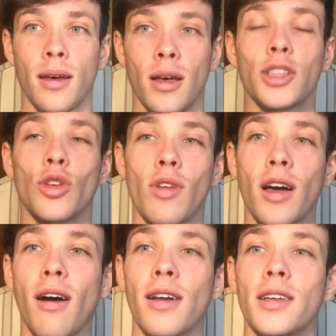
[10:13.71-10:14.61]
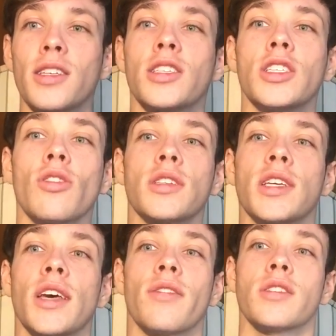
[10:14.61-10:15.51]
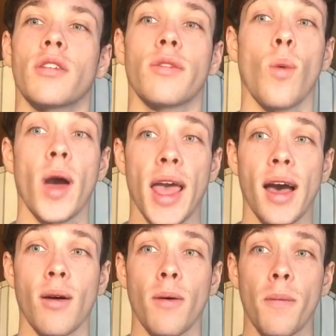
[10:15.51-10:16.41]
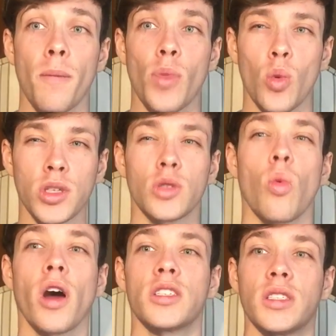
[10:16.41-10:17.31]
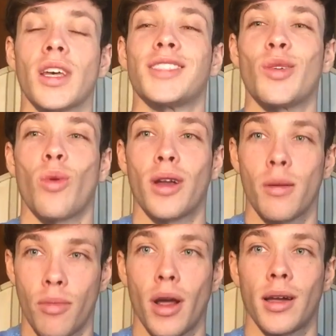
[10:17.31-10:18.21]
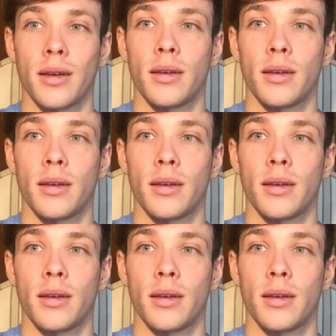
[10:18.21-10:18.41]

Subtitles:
So regardless, she tries to give herself a way out, which is why she said she wanted a break.